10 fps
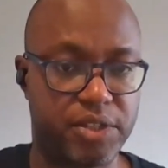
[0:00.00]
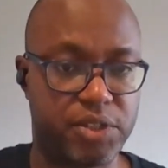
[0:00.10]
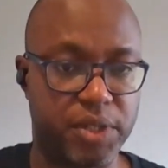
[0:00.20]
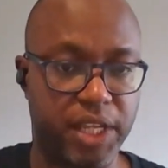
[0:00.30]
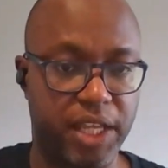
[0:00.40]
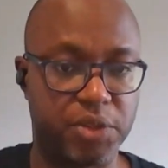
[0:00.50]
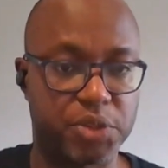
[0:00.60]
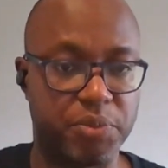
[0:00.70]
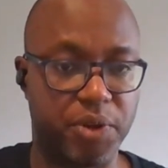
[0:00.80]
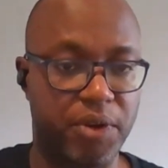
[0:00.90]
today or
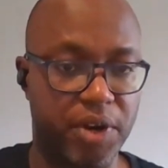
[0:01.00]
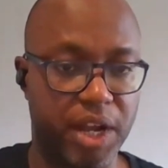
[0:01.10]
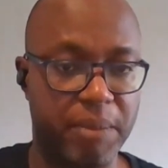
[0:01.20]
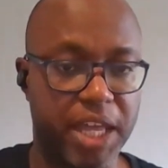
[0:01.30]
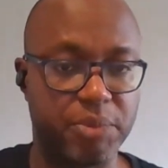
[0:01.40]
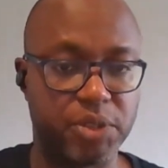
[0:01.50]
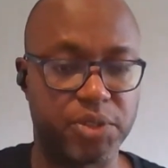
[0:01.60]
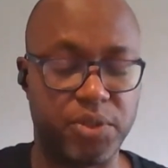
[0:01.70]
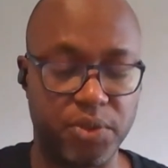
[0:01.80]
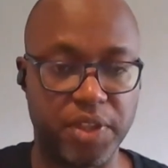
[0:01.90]
tomorrow, am I able
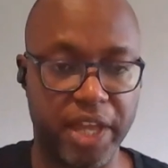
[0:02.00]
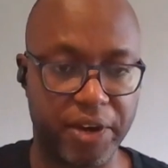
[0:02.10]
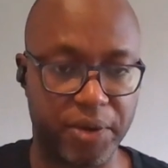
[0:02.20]
to do that?